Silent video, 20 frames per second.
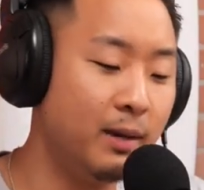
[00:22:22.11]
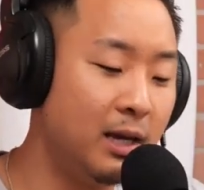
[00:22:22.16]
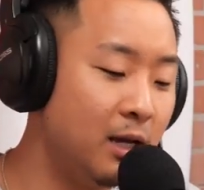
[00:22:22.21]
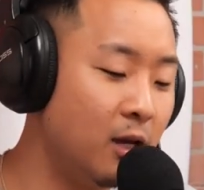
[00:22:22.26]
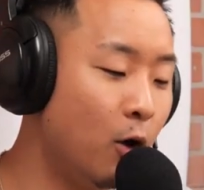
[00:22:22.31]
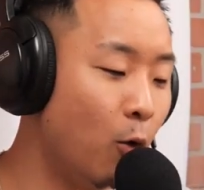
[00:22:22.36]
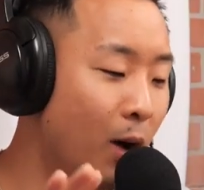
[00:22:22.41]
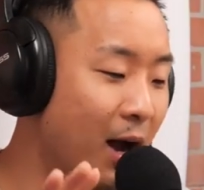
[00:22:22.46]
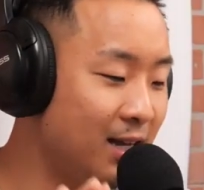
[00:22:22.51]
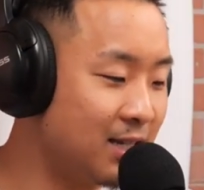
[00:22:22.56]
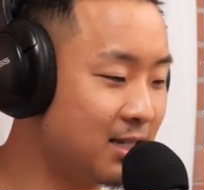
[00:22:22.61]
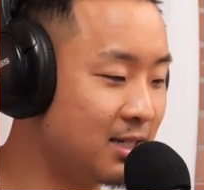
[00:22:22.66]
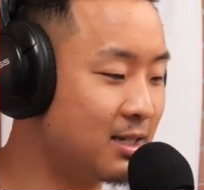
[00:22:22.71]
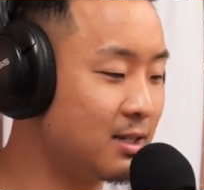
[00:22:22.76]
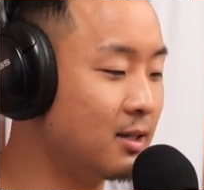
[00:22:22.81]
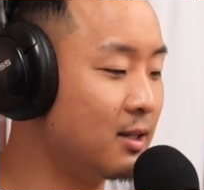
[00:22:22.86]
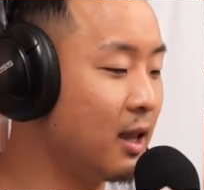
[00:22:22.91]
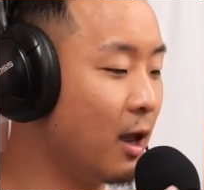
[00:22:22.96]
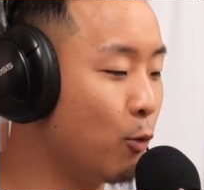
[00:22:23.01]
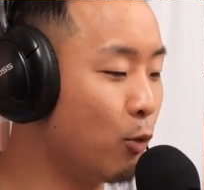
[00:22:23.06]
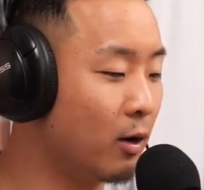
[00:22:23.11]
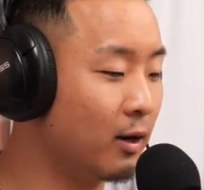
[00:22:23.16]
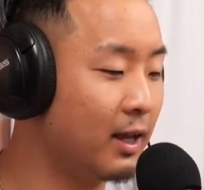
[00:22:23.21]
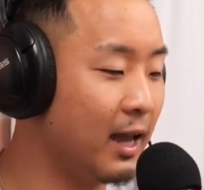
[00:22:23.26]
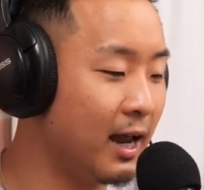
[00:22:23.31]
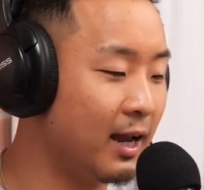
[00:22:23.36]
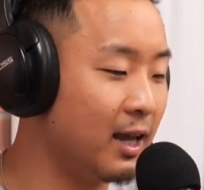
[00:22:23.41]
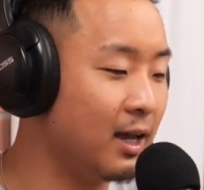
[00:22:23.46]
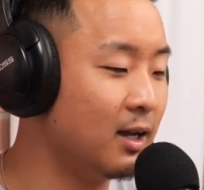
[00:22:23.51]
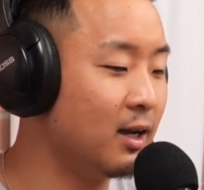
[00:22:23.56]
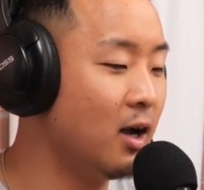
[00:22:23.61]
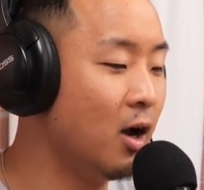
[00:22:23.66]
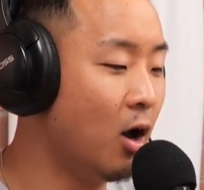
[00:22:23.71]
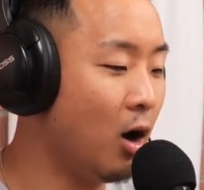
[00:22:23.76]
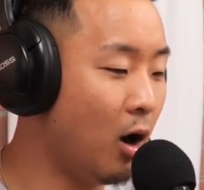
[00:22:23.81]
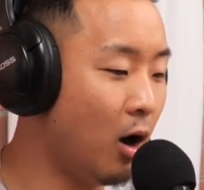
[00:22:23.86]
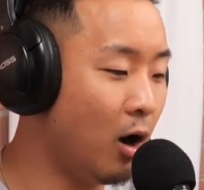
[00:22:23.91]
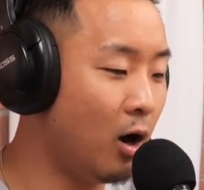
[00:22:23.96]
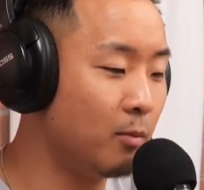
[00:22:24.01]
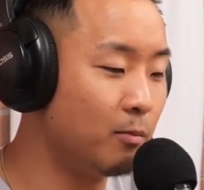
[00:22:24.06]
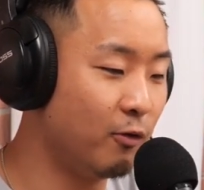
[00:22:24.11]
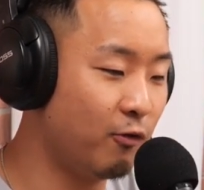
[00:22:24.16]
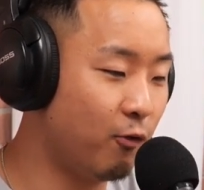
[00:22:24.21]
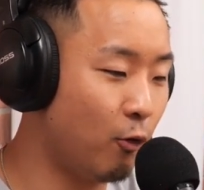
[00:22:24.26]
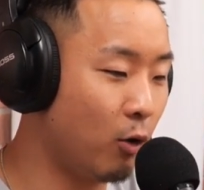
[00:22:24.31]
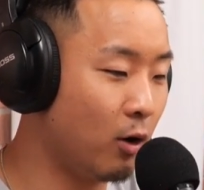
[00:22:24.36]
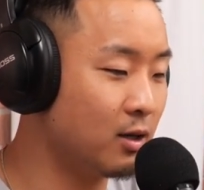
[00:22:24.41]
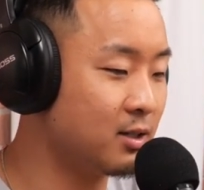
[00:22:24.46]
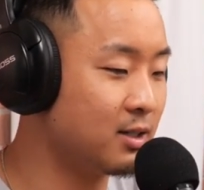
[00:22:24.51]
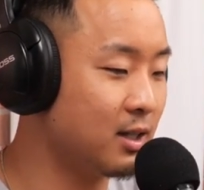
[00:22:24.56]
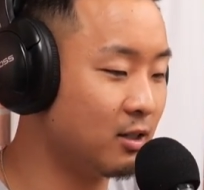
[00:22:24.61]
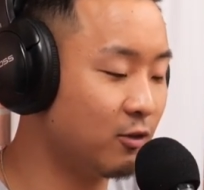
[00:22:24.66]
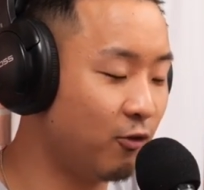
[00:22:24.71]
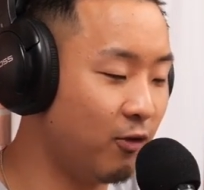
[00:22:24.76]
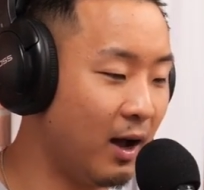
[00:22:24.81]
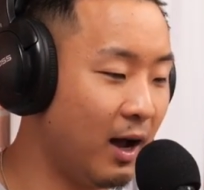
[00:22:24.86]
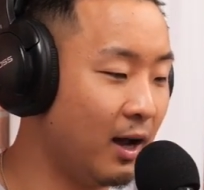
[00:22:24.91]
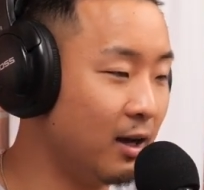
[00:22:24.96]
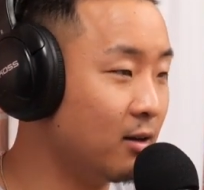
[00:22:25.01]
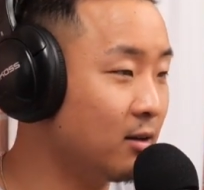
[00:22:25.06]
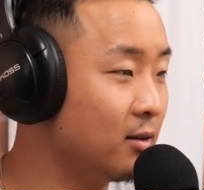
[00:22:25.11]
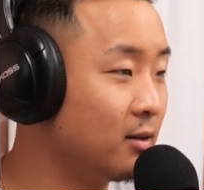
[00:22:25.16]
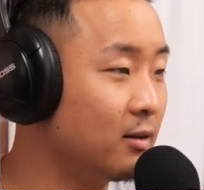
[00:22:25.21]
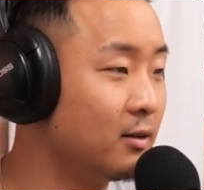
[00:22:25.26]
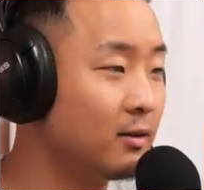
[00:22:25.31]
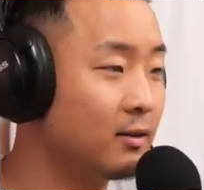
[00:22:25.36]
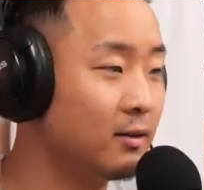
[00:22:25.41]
media wise, they were getting on before us. That's because, fine. Because